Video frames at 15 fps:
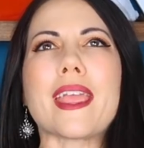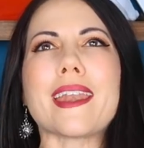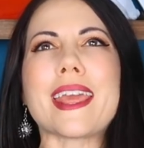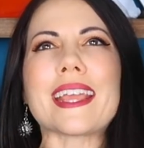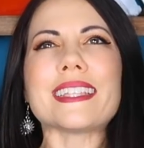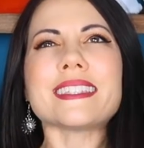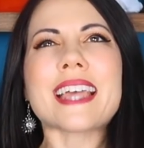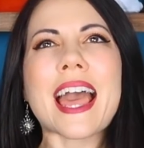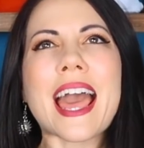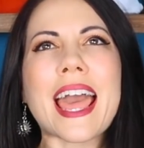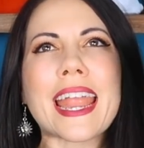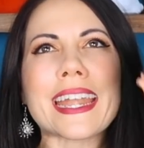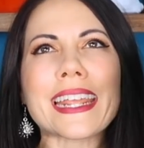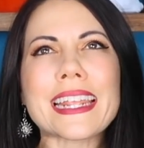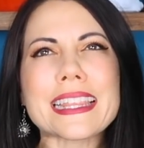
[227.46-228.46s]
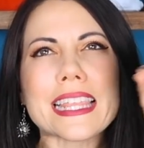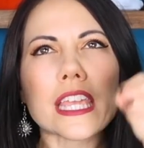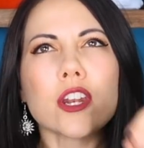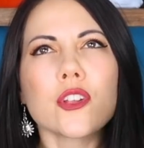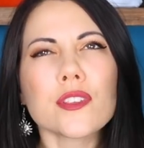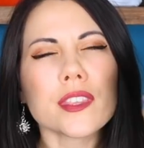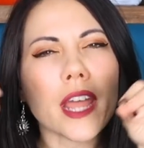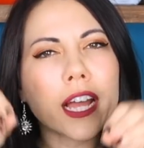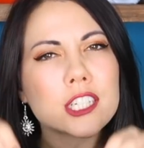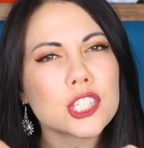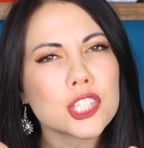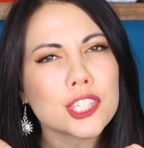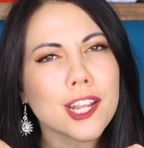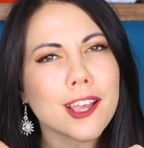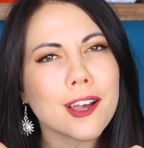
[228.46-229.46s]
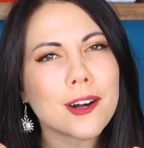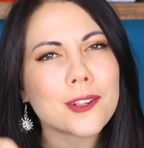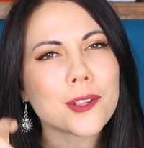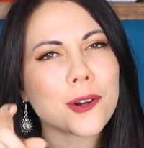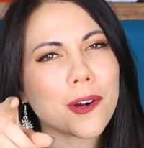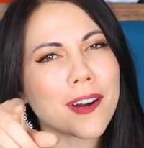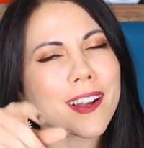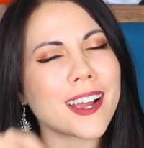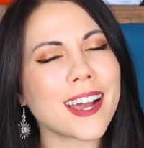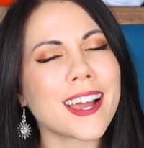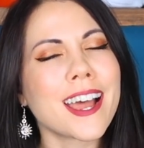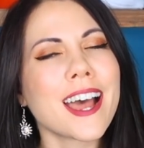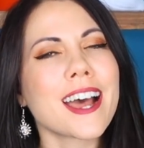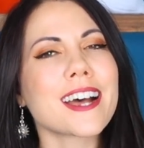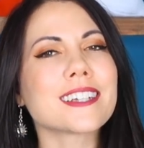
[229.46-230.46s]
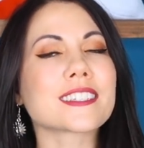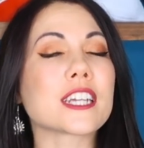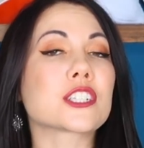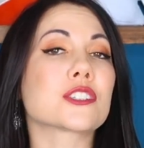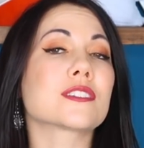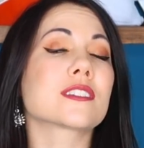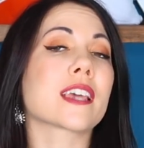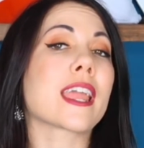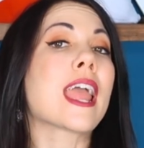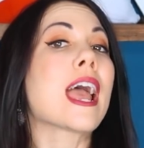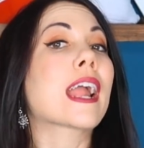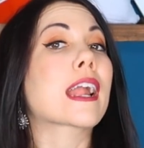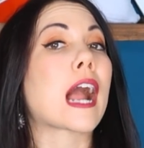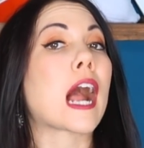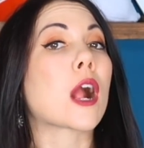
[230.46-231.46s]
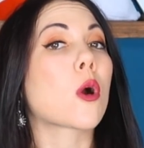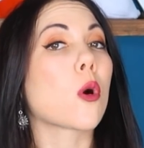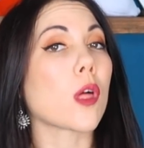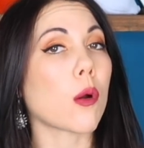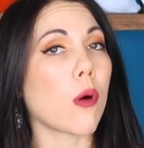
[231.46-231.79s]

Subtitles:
in a tiny little nutshell, or as I should say, casco de